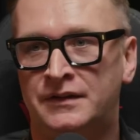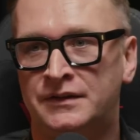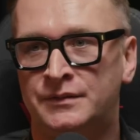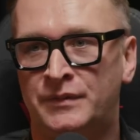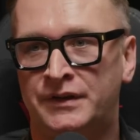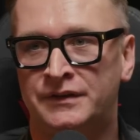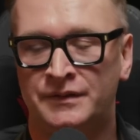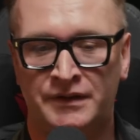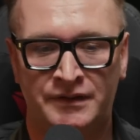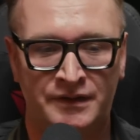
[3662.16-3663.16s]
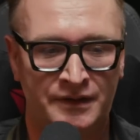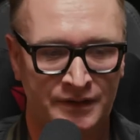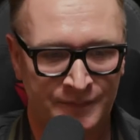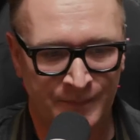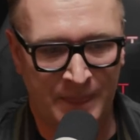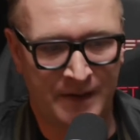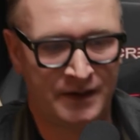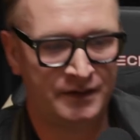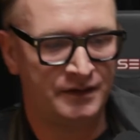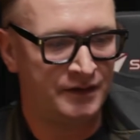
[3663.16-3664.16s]
In my
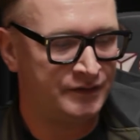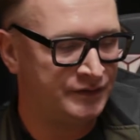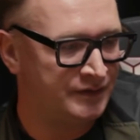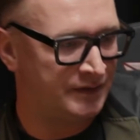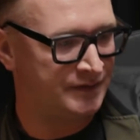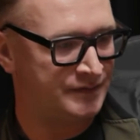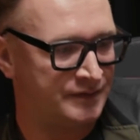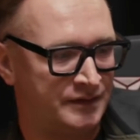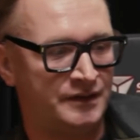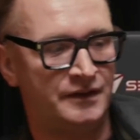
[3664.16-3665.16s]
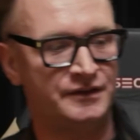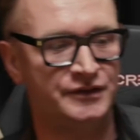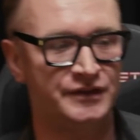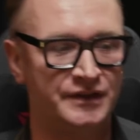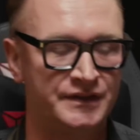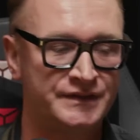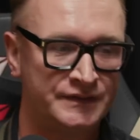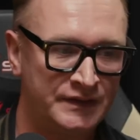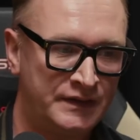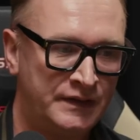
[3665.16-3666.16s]
early days, early years,
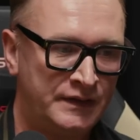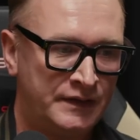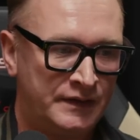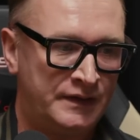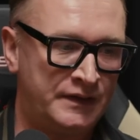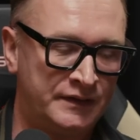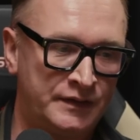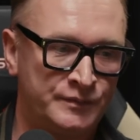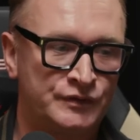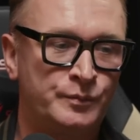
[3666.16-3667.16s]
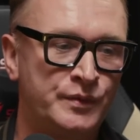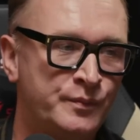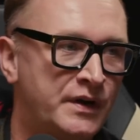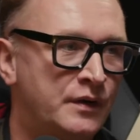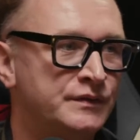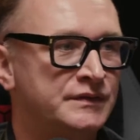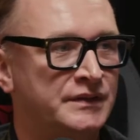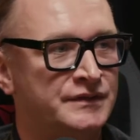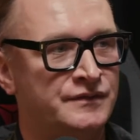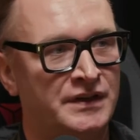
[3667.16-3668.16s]
and I'm super proud
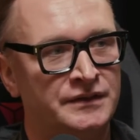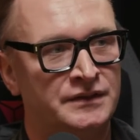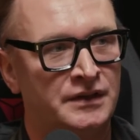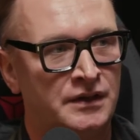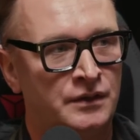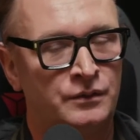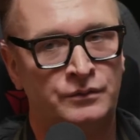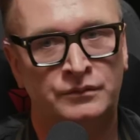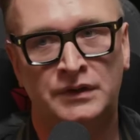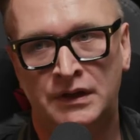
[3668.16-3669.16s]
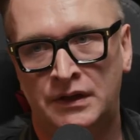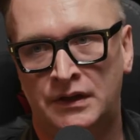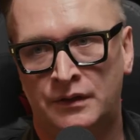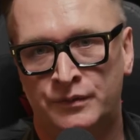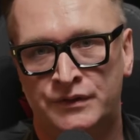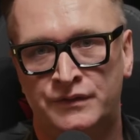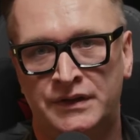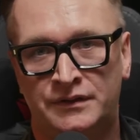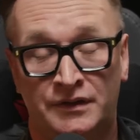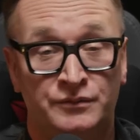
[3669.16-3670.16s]
that right now we
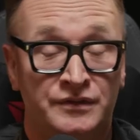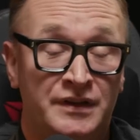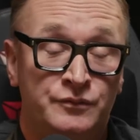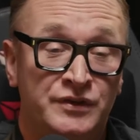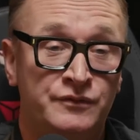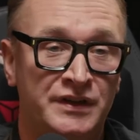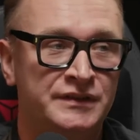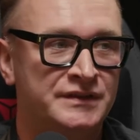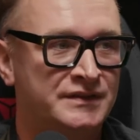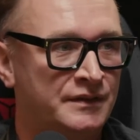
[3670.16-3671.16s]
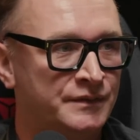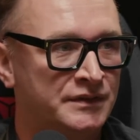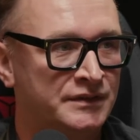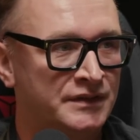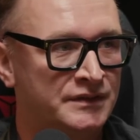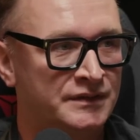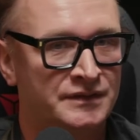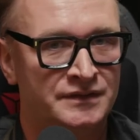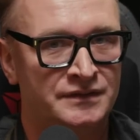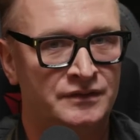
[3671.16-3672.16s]
created something that
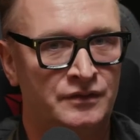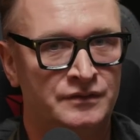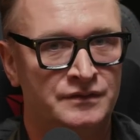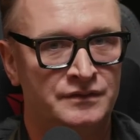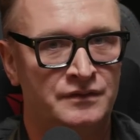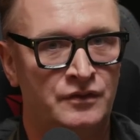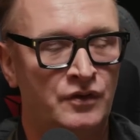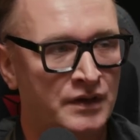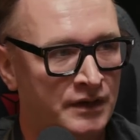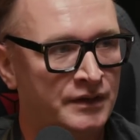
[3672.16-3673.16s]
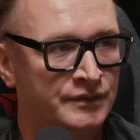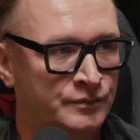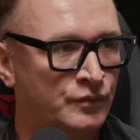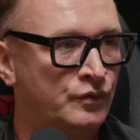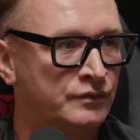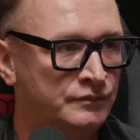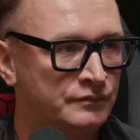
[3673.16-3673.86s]
is not local anymore.